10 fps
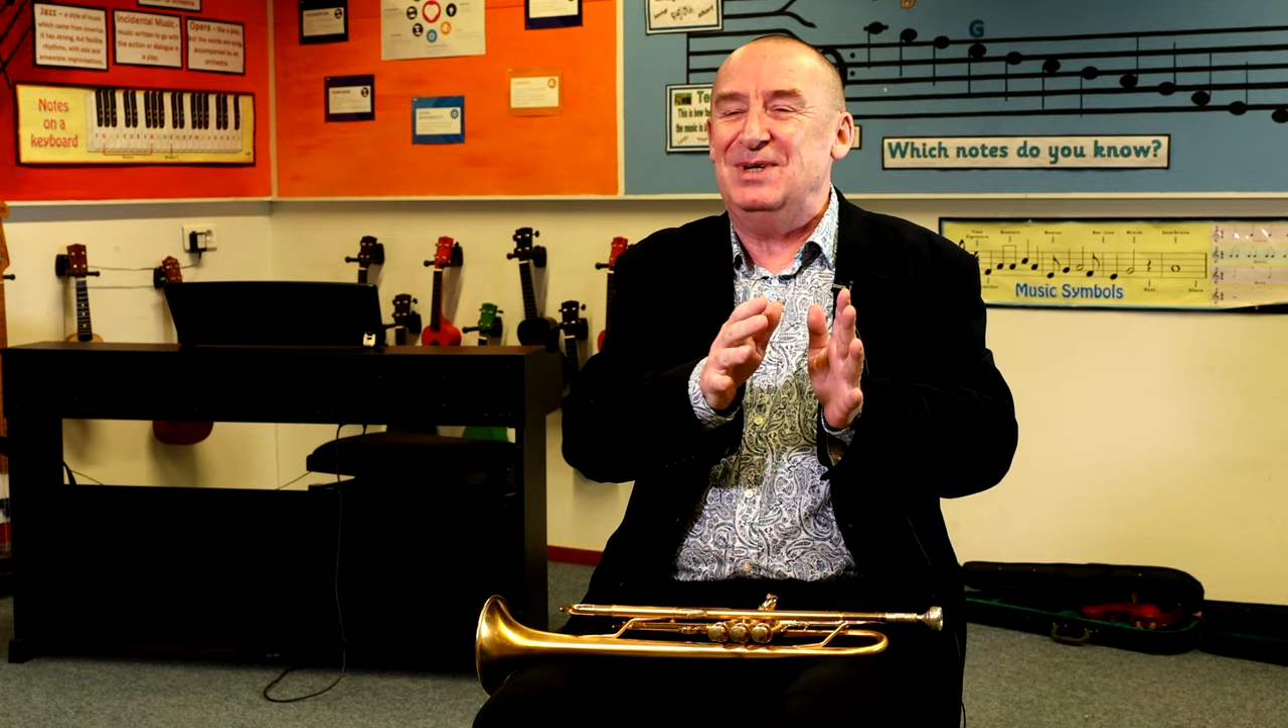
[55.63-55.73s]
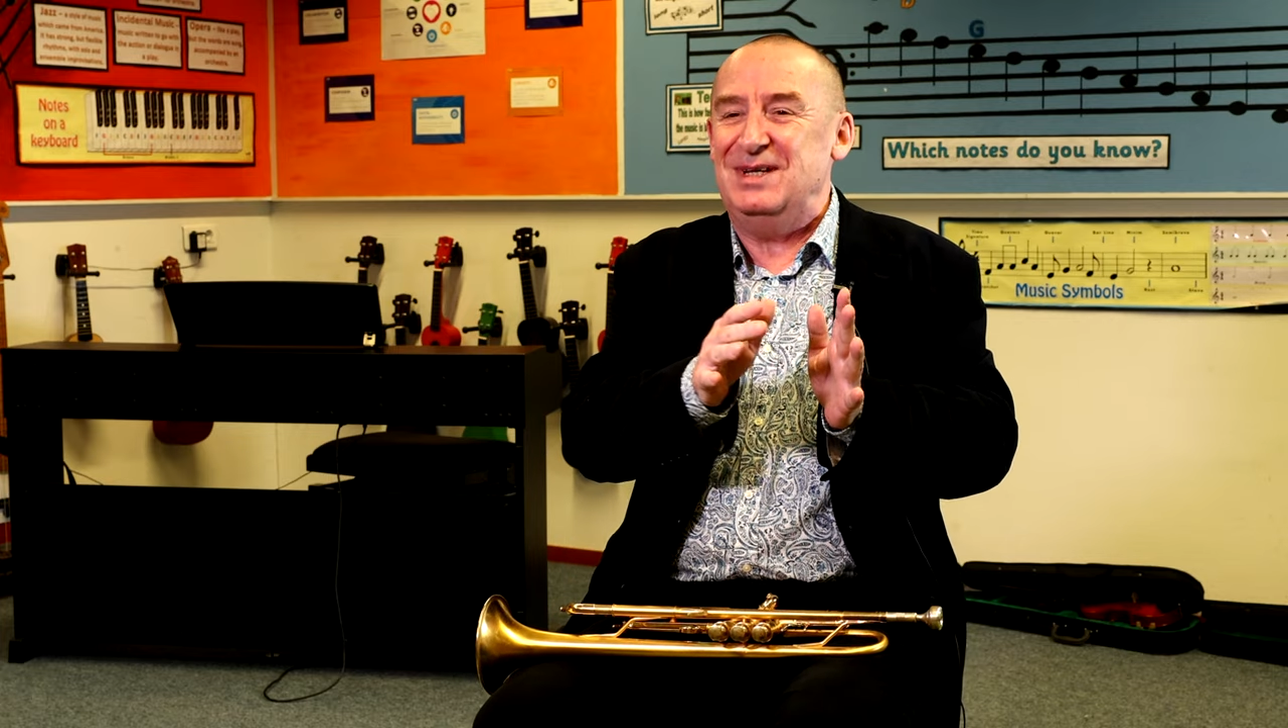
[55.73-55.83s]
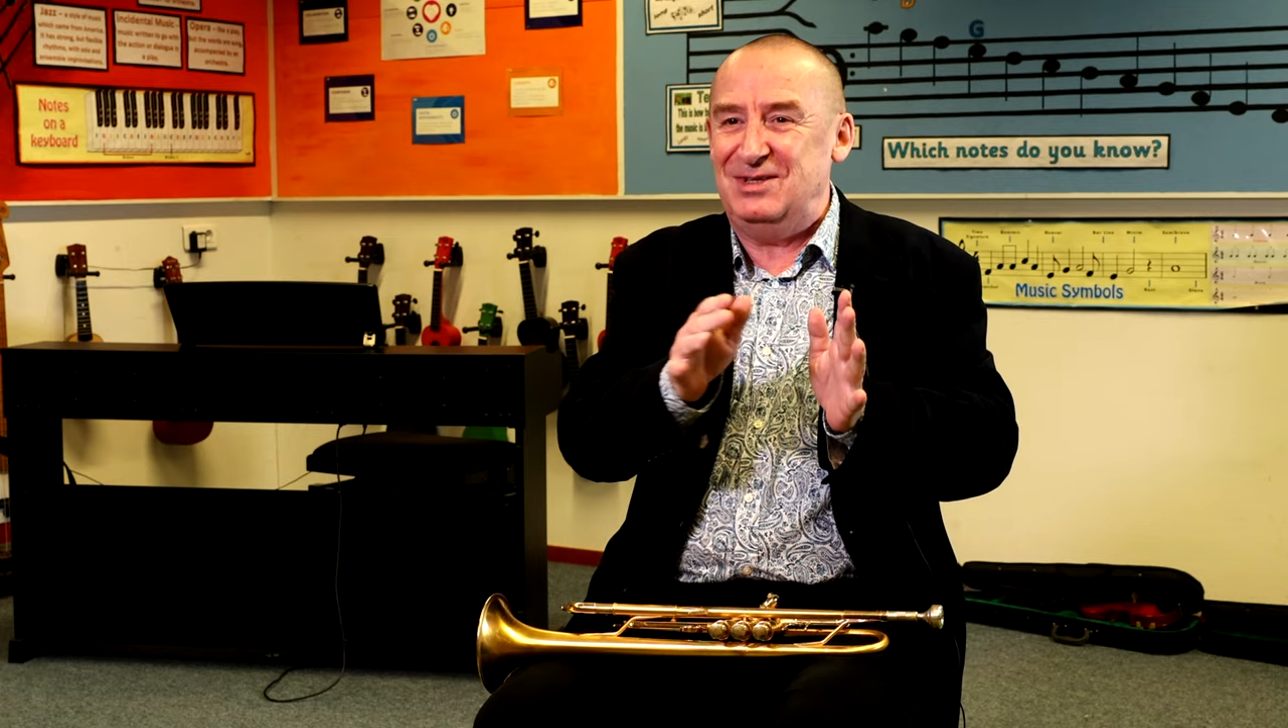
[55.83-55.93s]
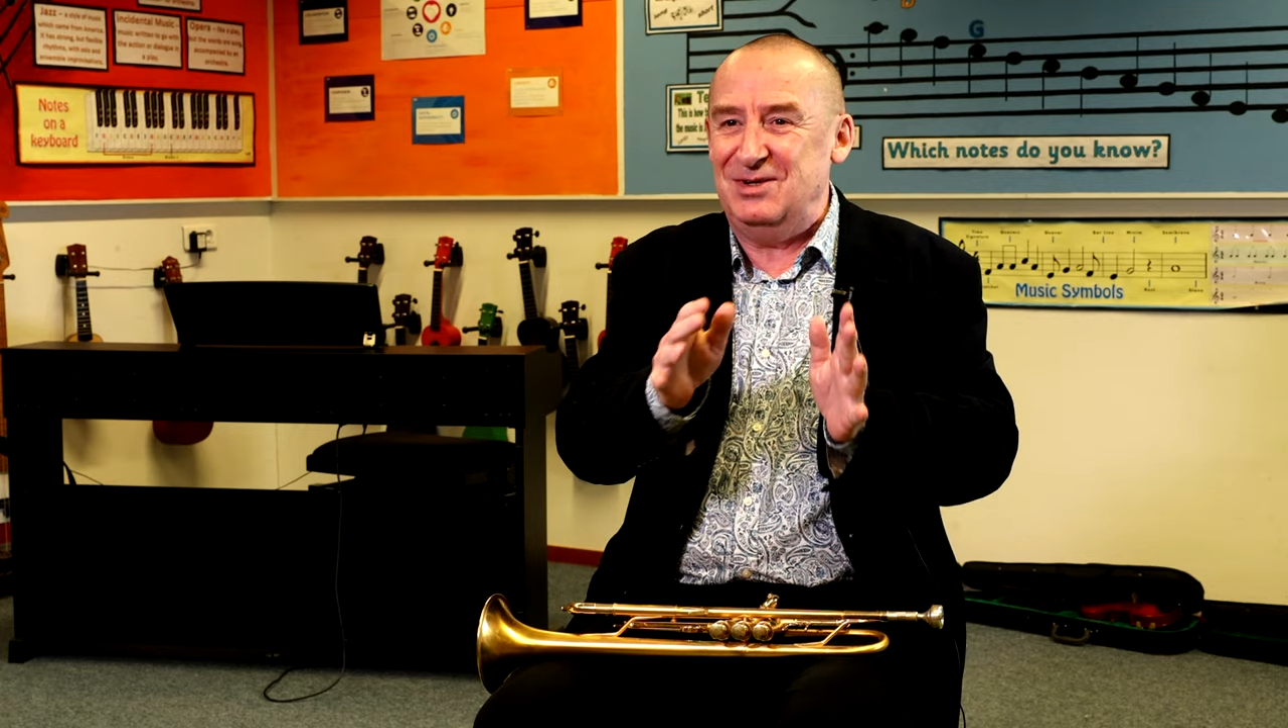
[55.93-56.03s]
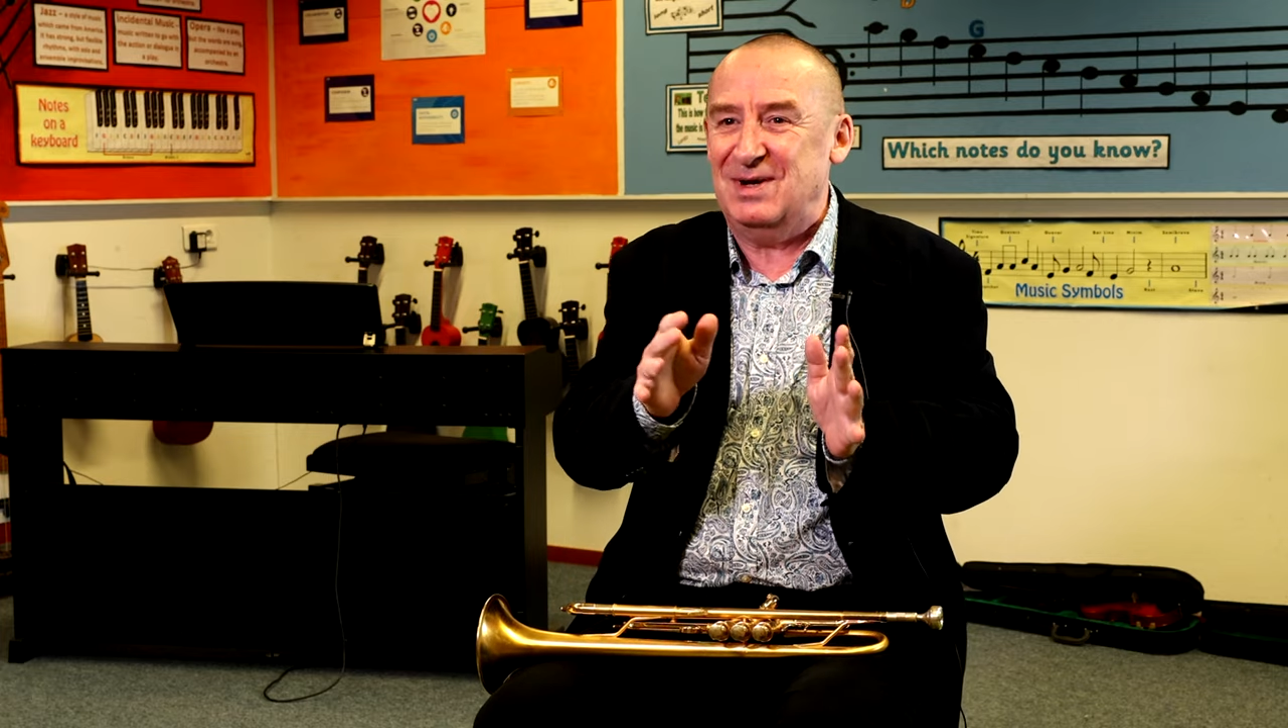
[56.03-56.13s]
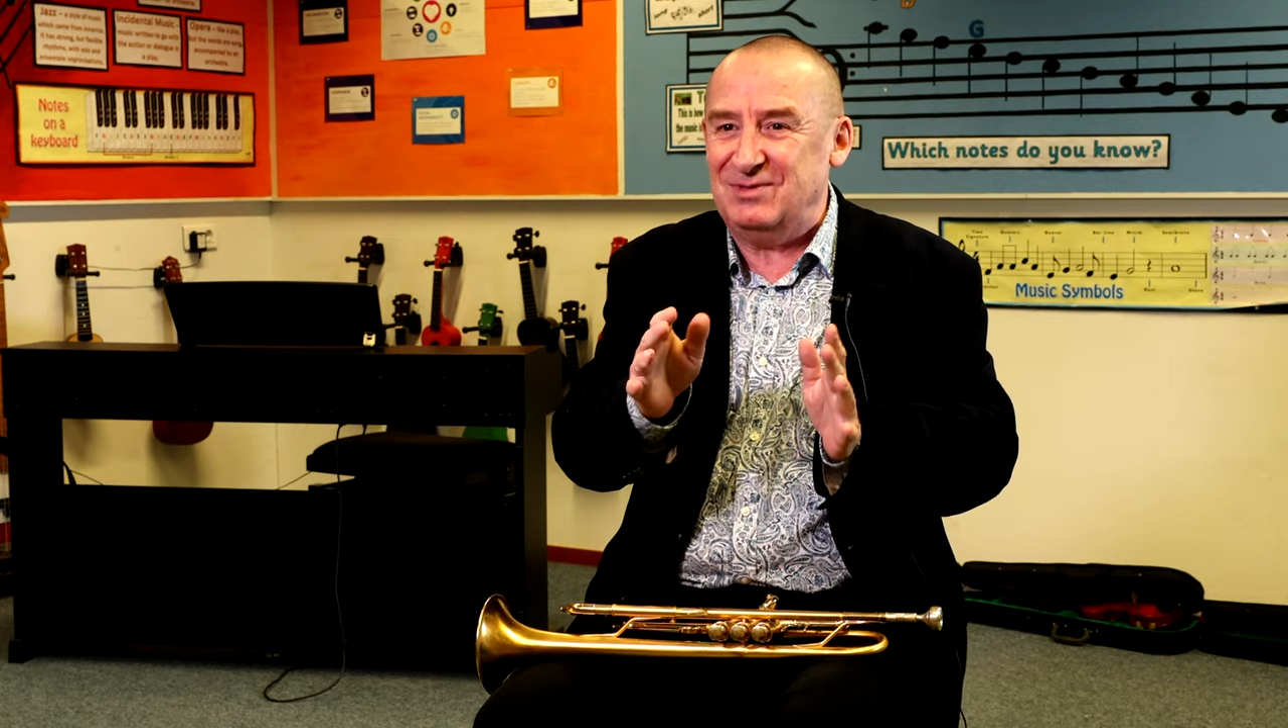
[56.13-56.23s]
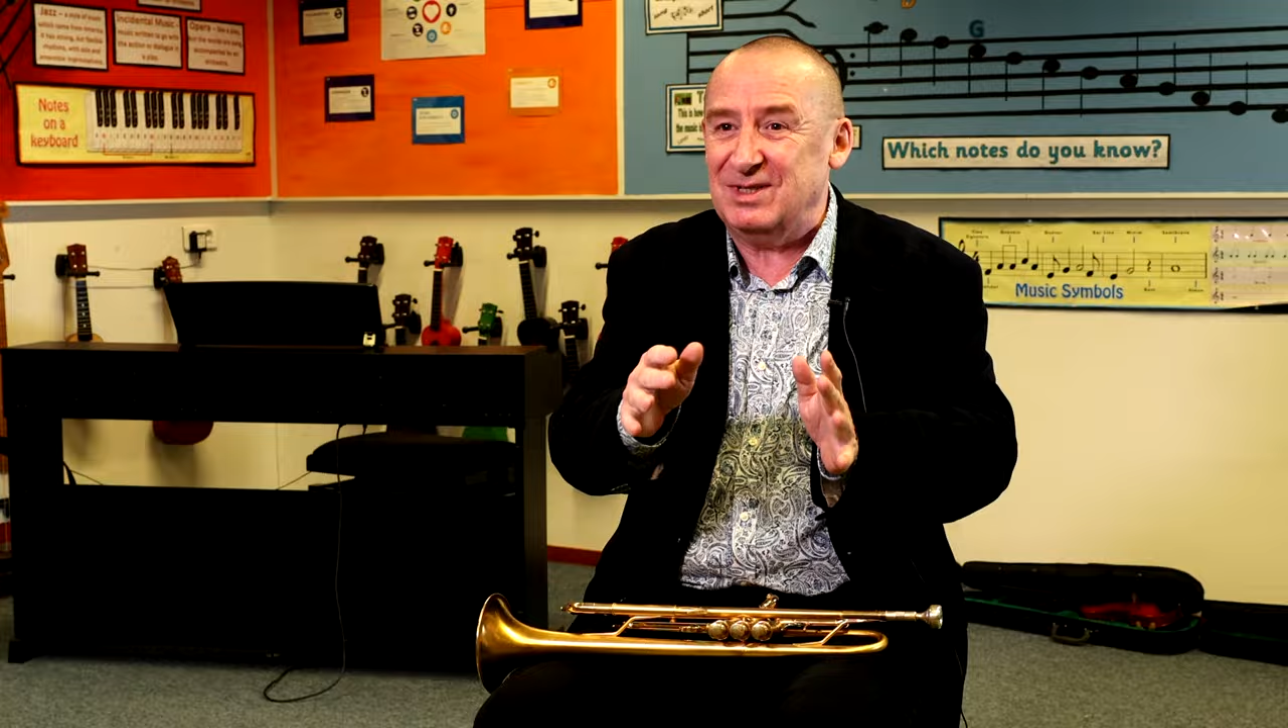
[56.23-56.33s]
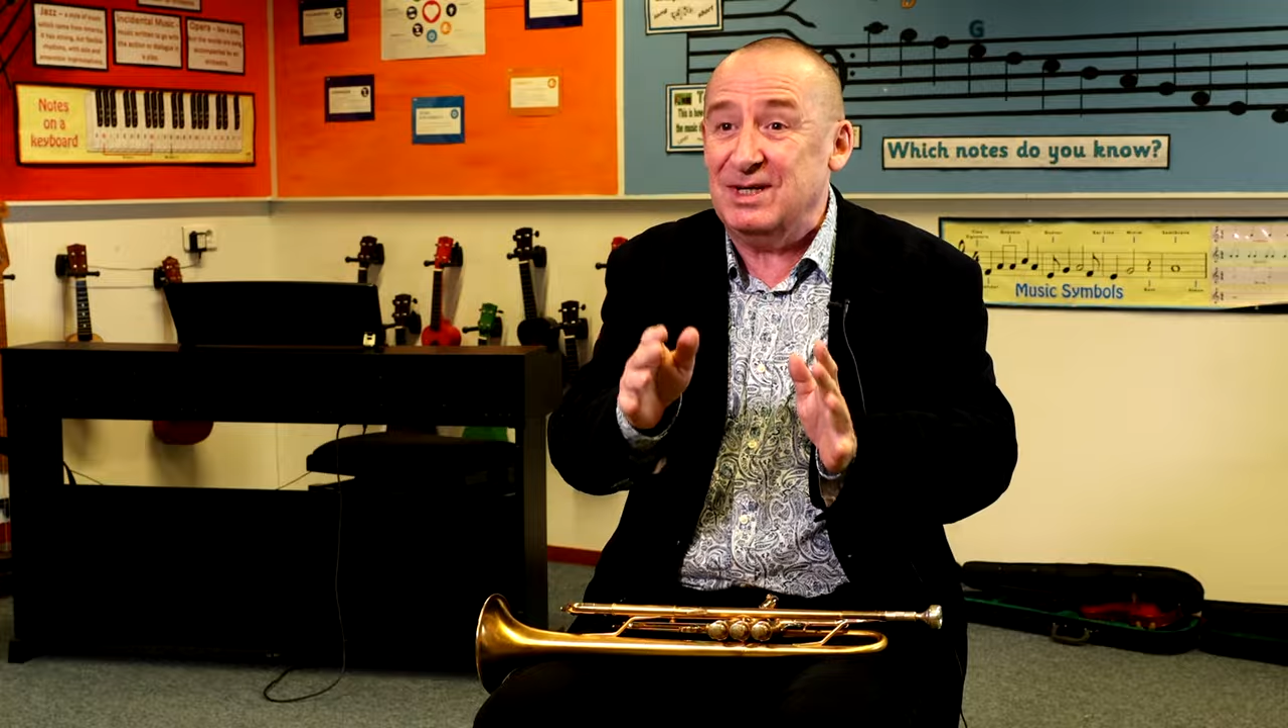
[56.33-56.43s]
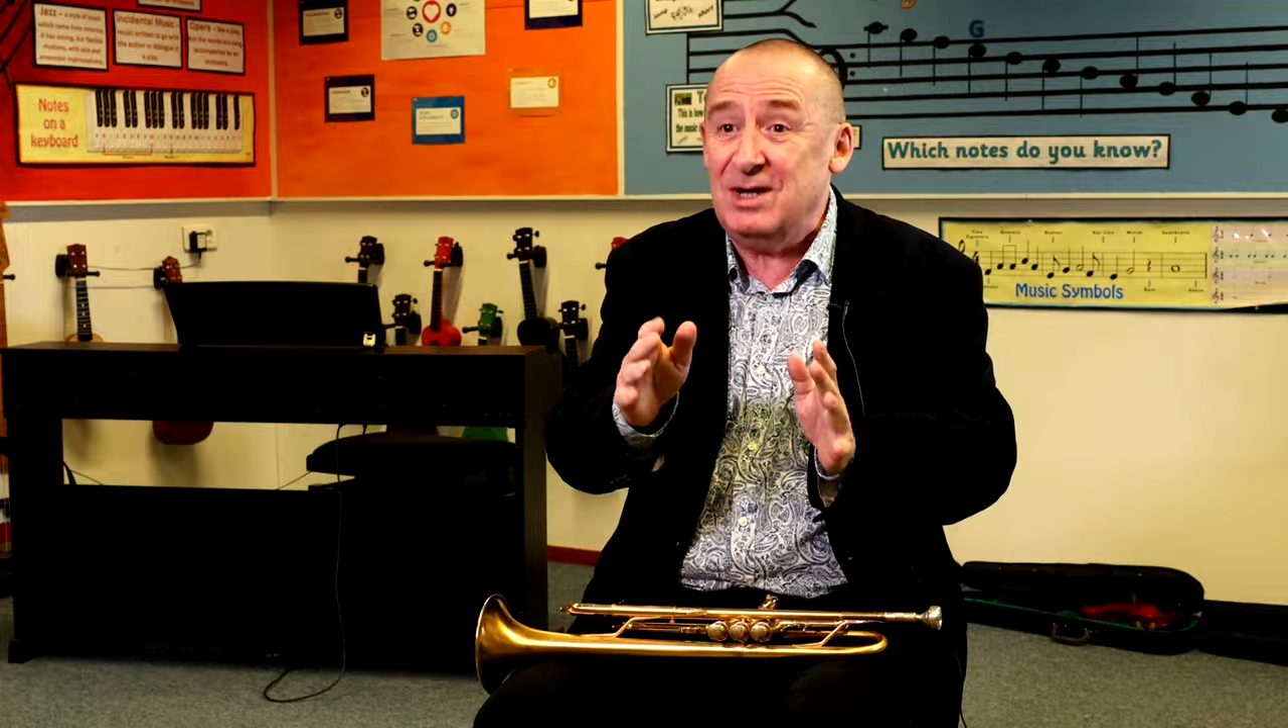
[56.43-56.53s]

really do have to say,